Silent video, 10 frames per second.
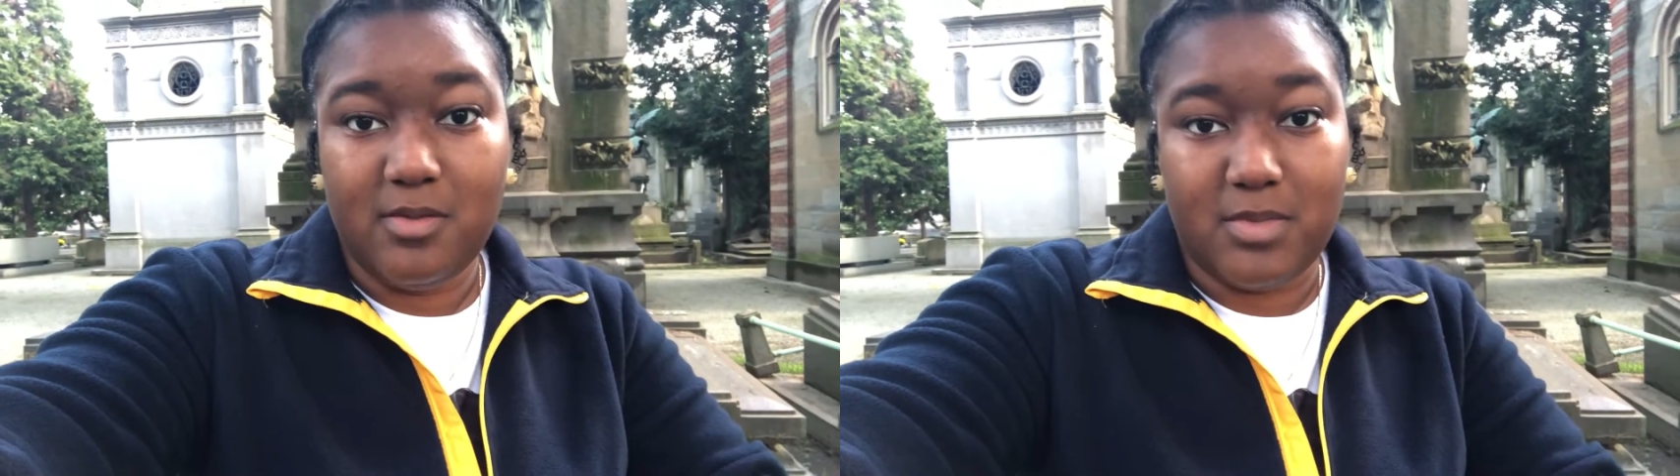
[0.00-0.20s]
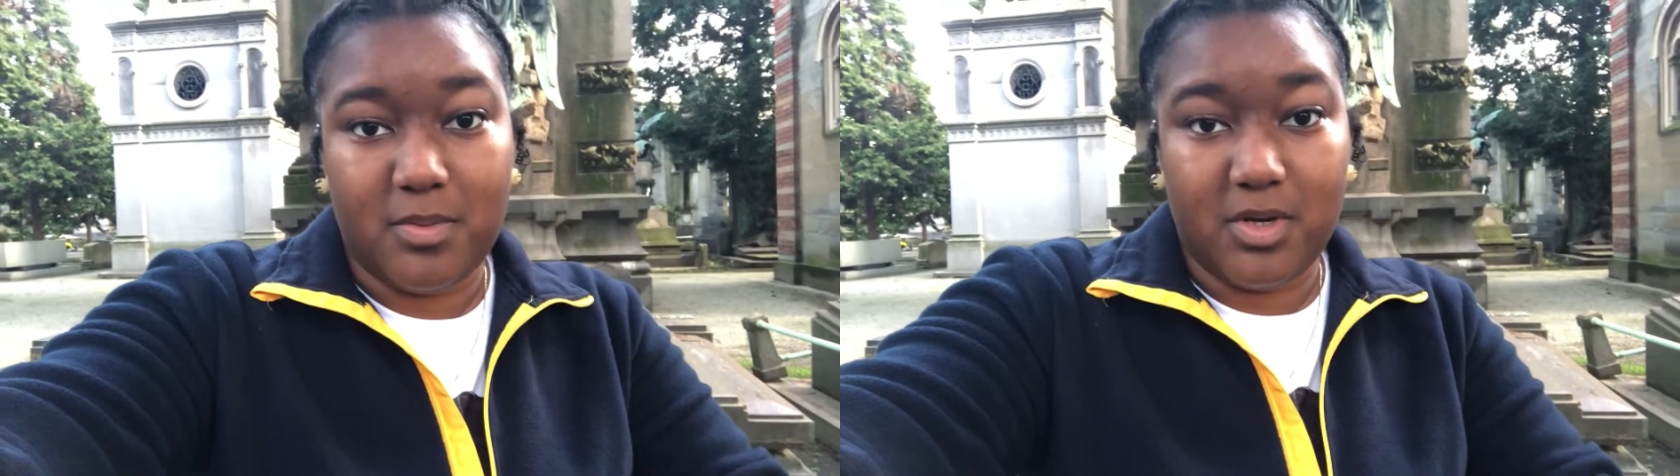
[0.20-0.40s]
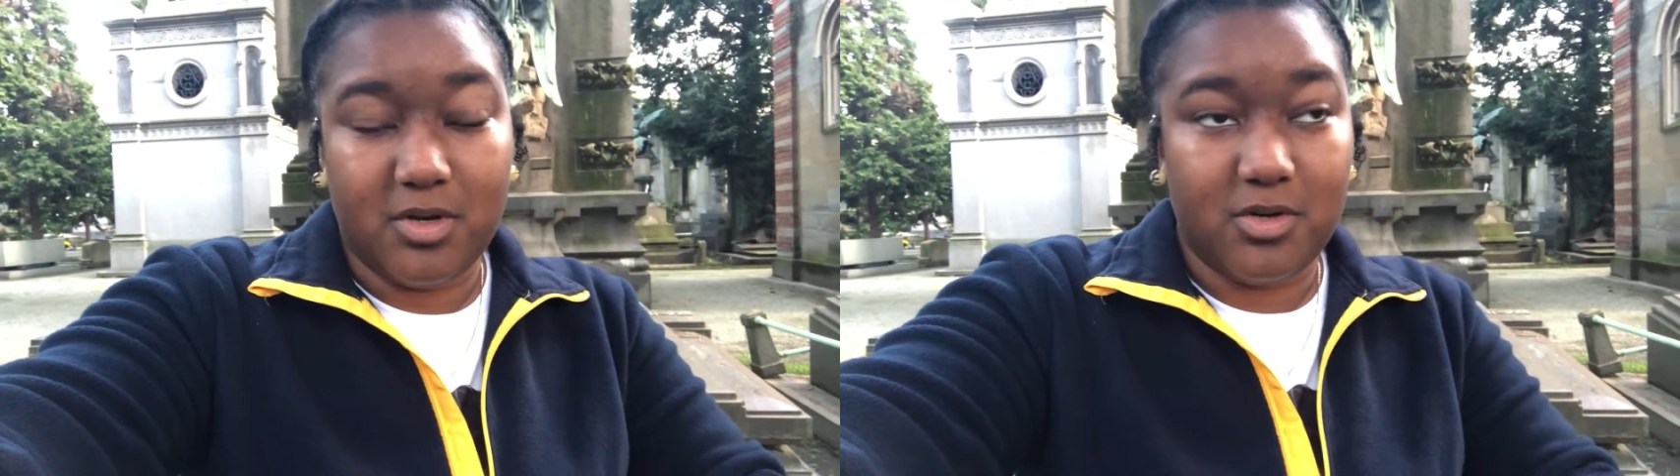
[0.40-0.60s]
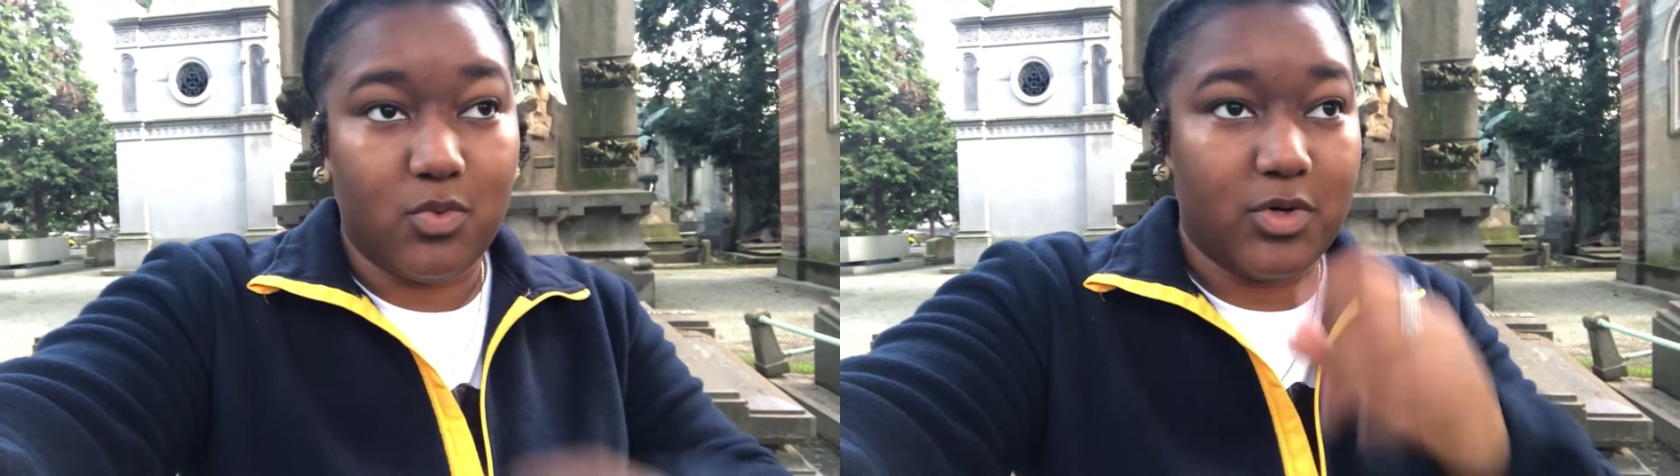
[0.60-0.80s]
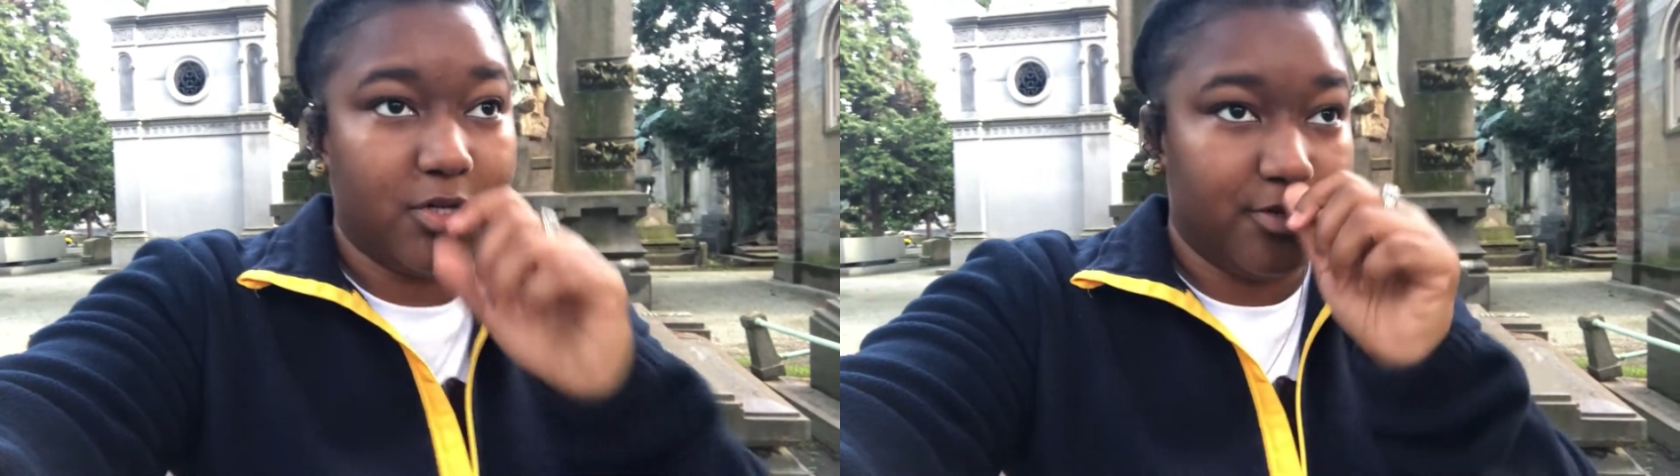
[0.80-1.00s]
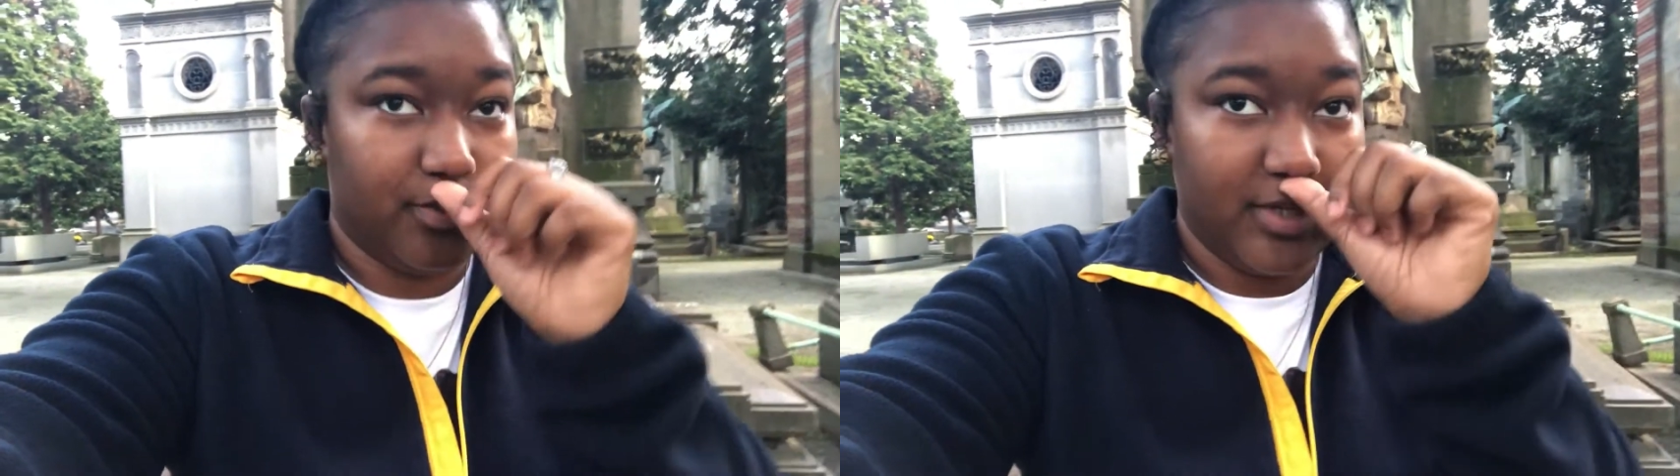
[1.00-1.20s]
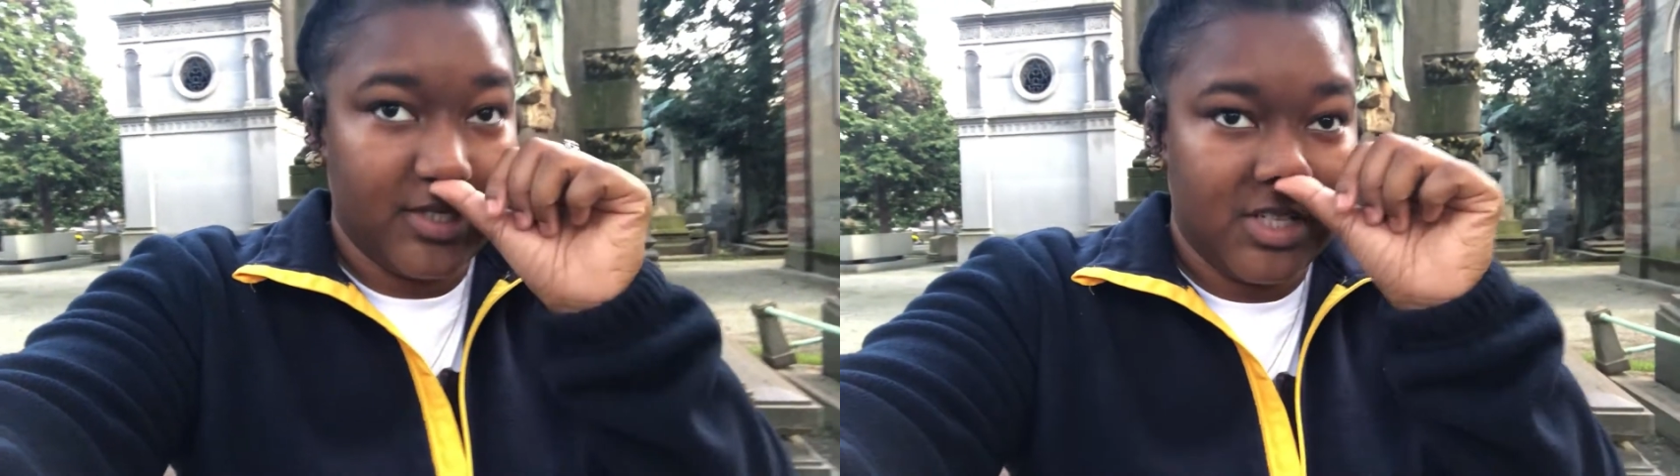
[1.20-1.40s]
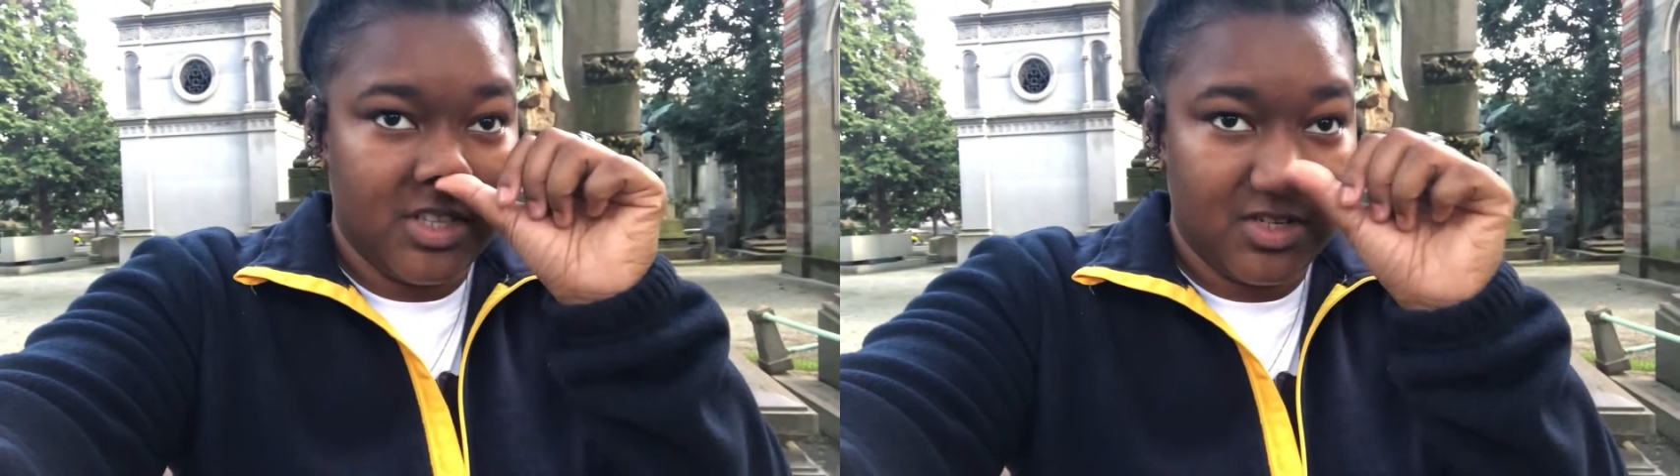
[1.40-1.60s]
maybe go to one other place and